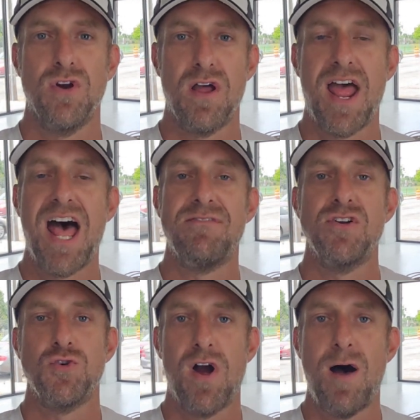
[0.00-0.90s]
You're going to have
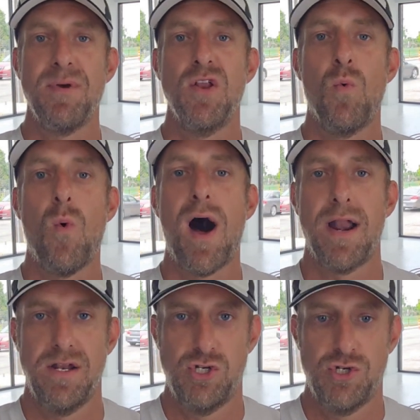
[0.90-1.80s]
a drop in
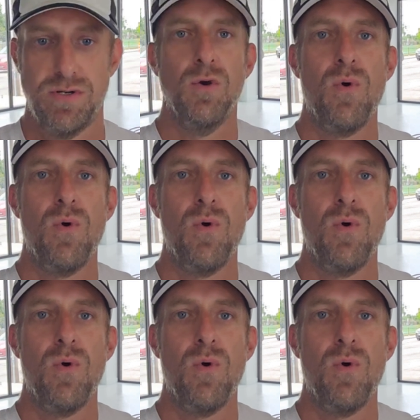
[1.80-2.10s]
wattage.